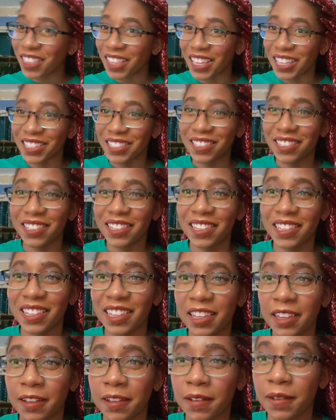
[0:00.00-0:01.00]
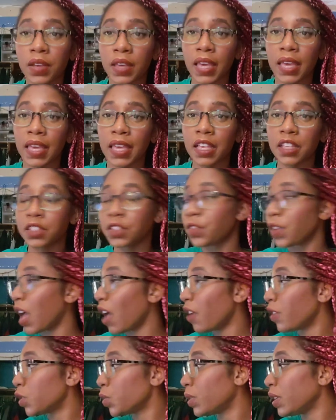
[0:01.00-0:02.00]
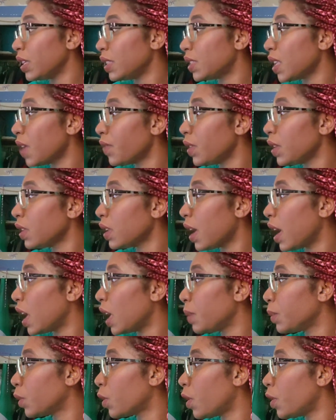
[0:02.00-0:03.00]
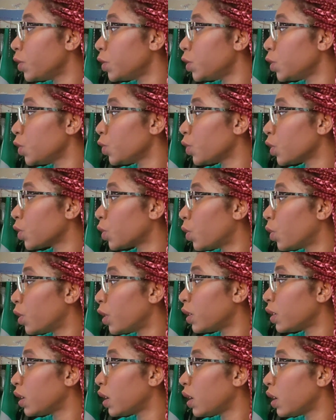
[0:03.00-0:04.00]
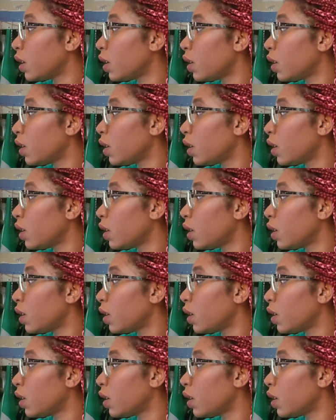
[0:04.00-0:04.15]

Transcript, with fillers: do this. Okay, it is 5:27. I'm going to record